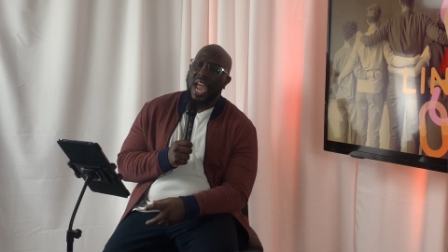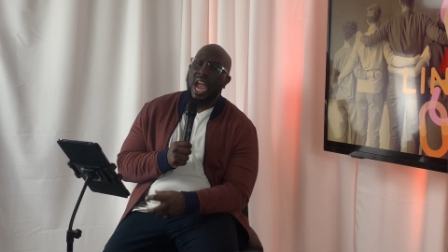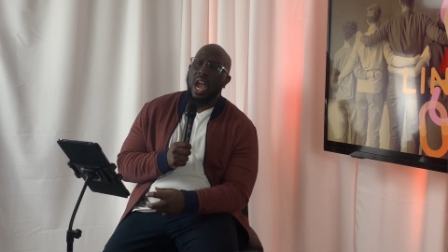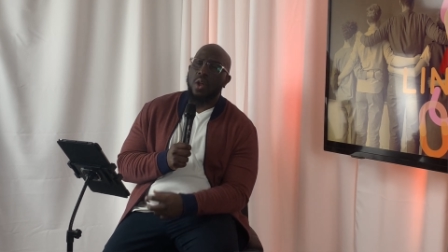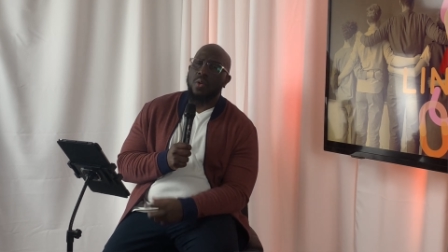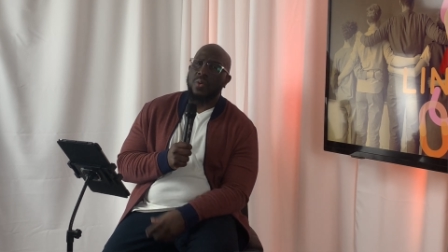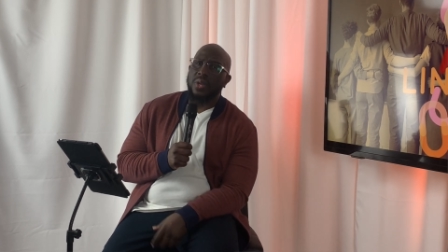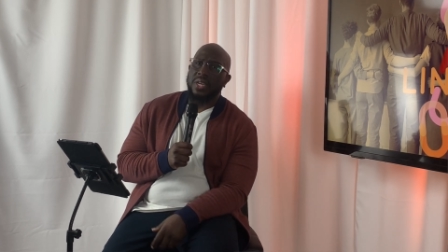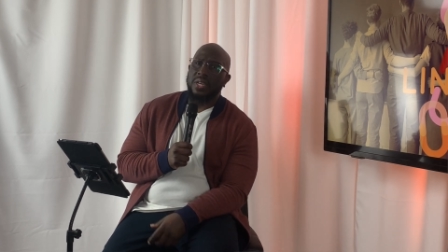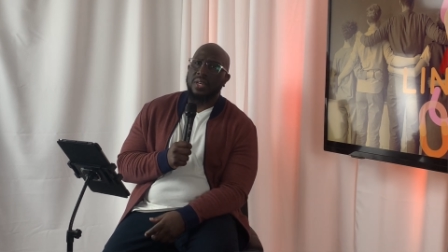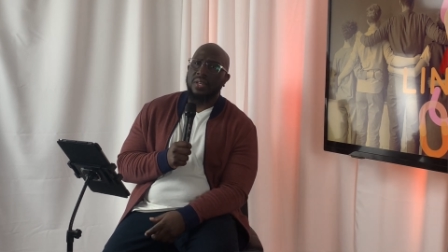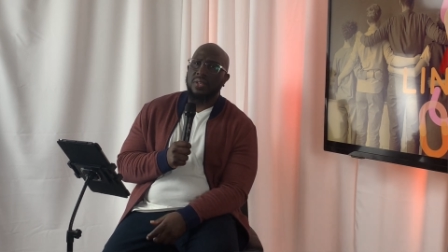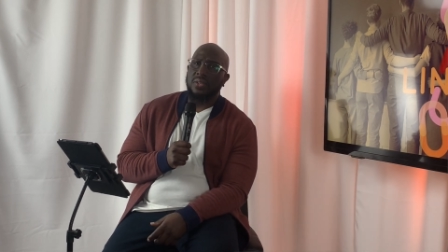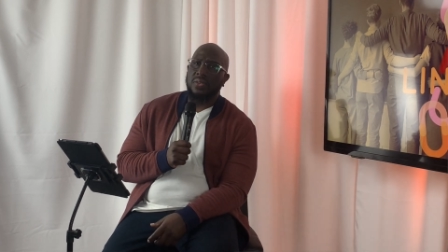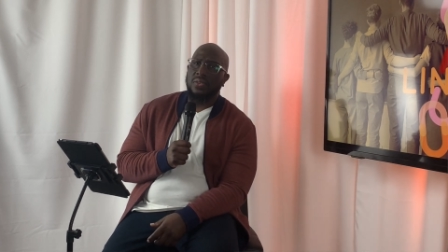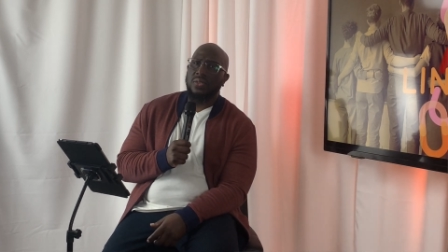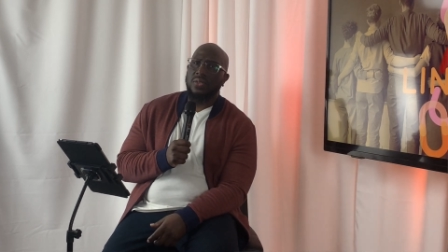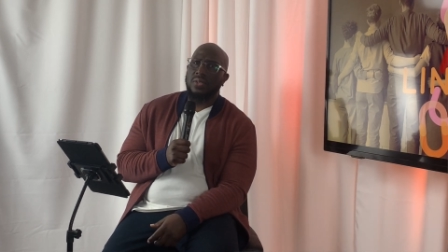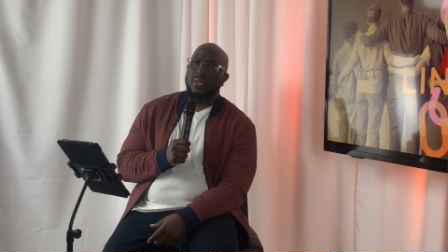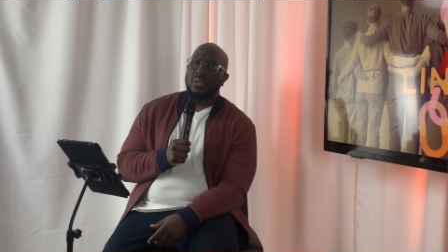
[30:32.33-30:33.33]

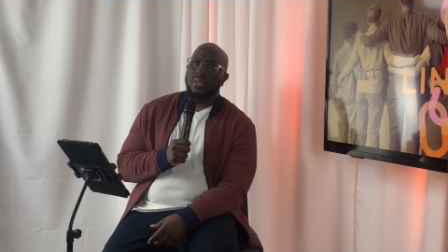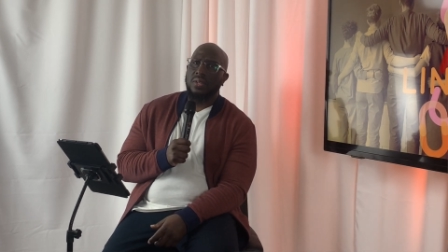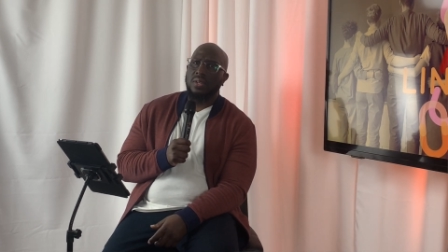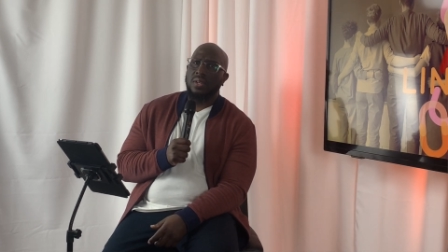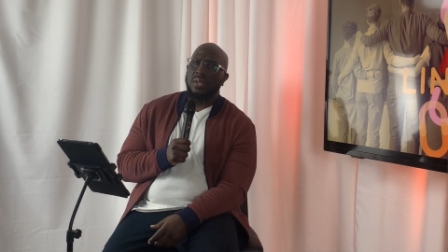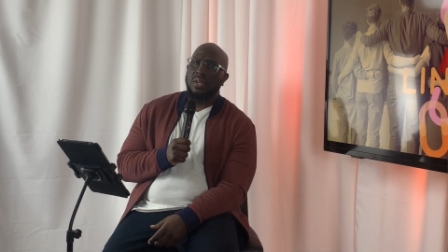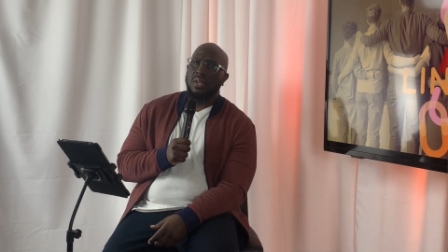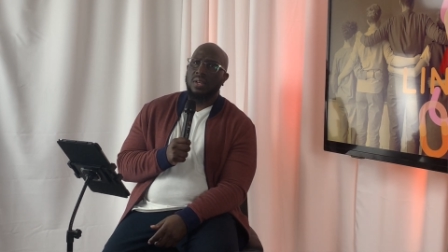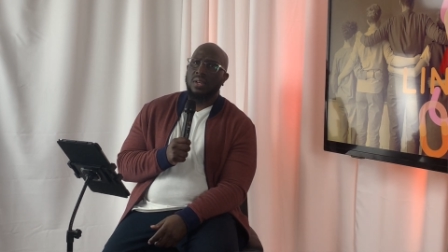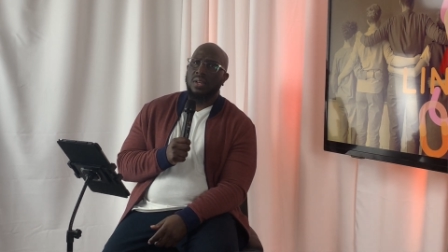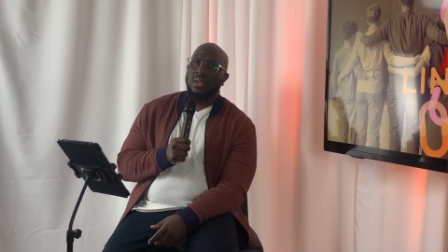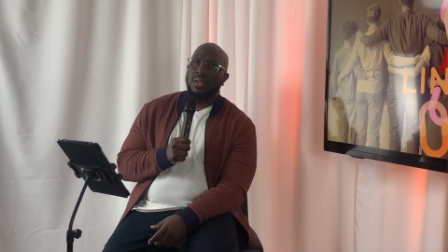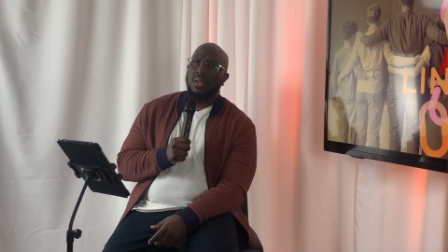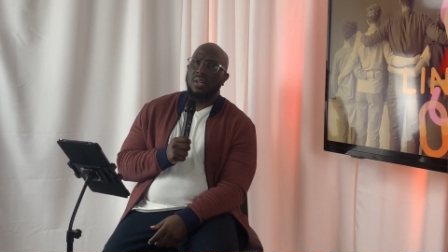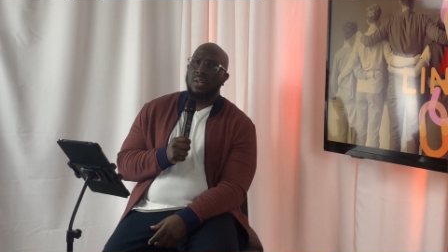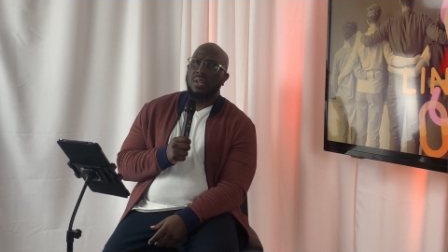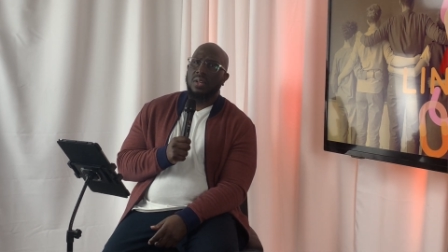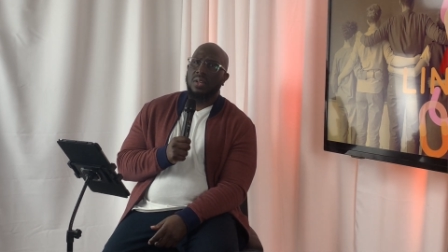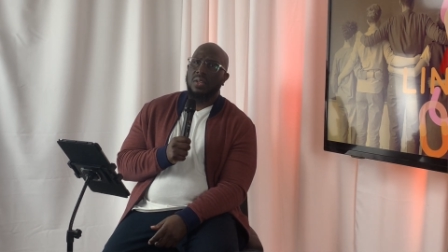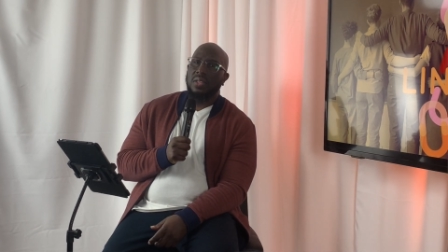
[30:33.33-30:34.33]
areas
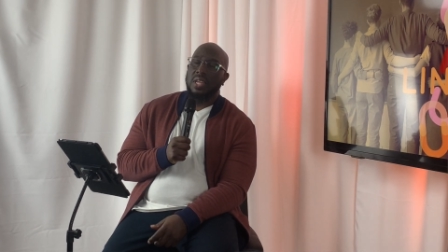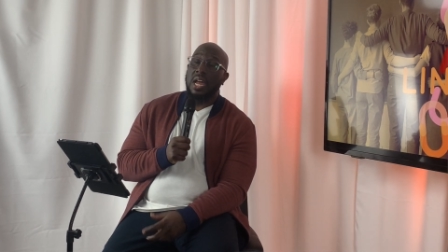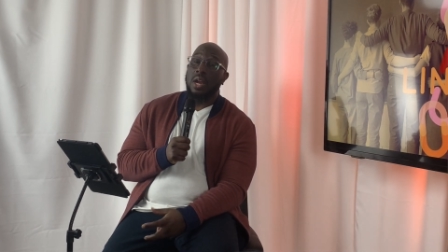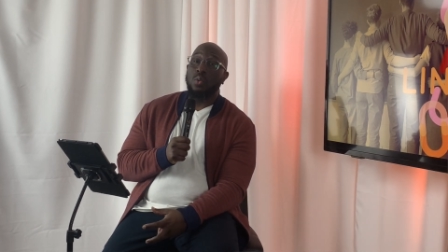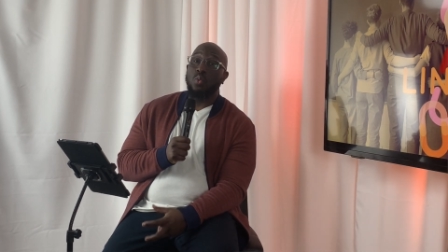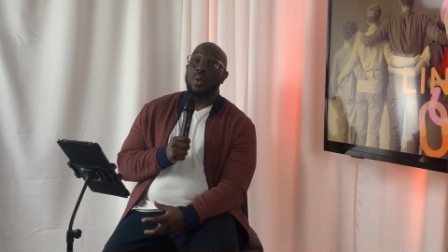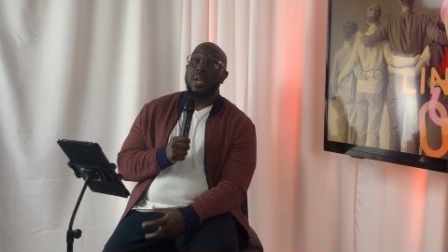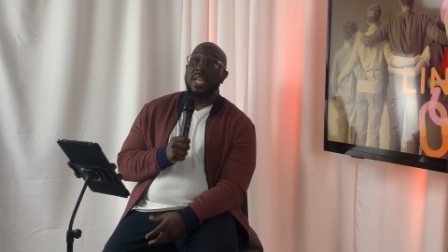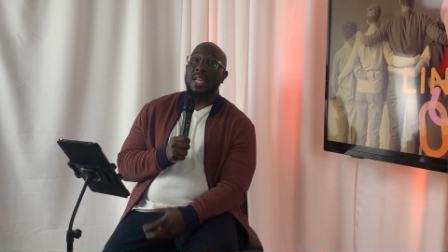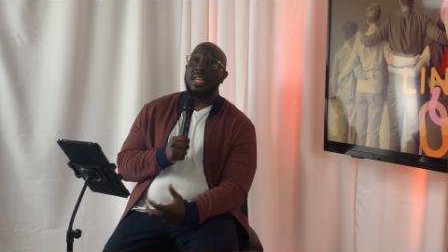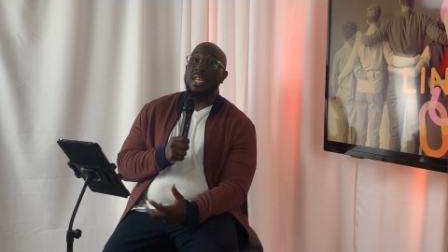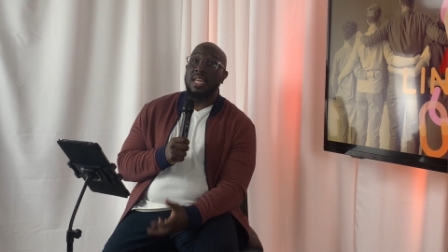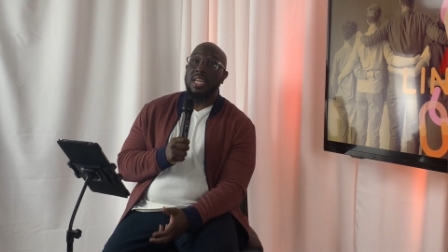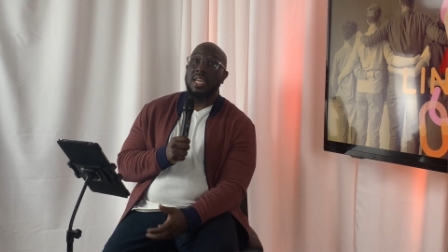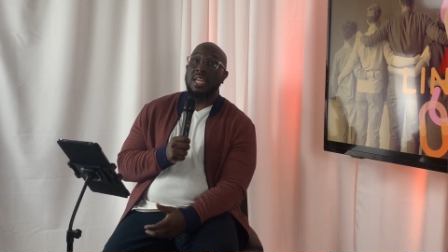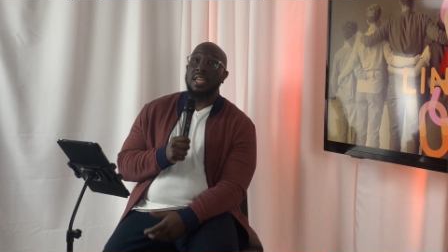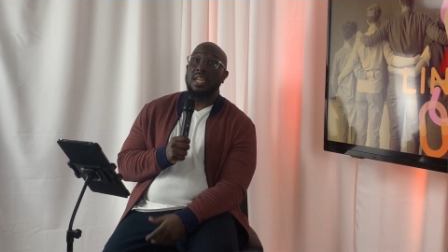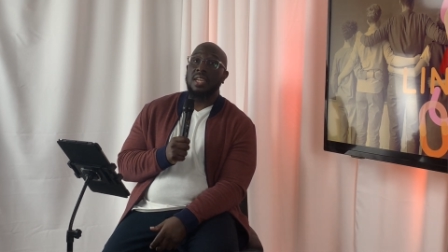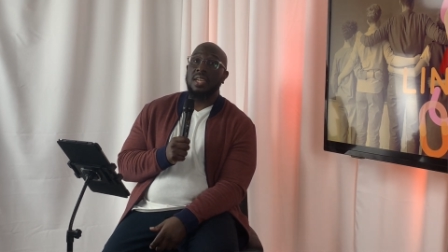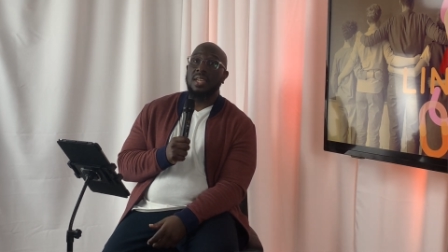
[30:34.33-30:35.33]
that we
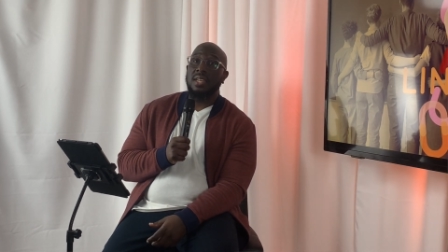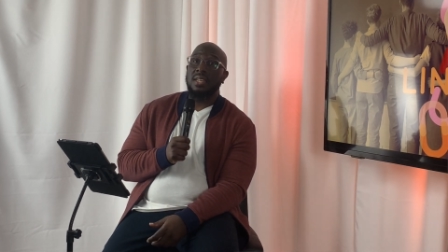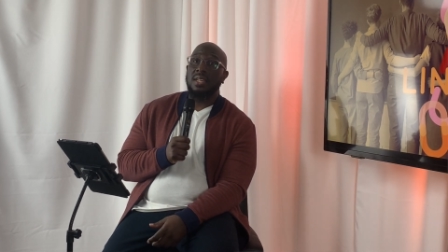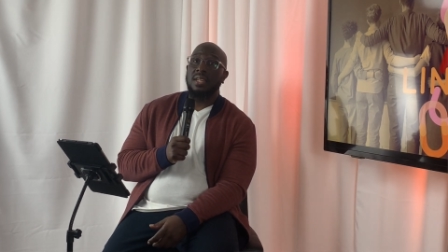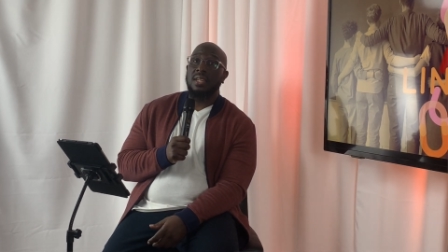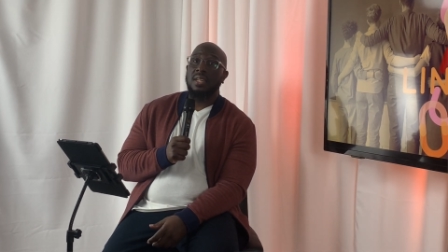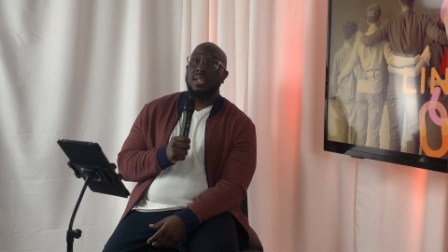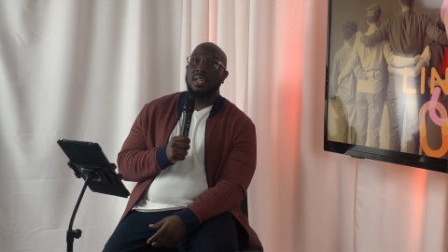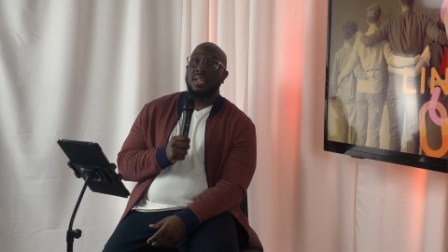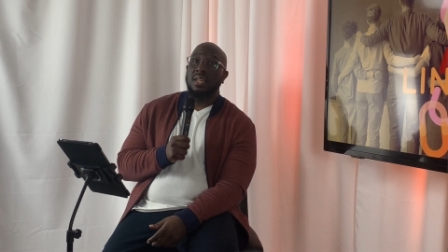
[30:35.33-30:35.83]
need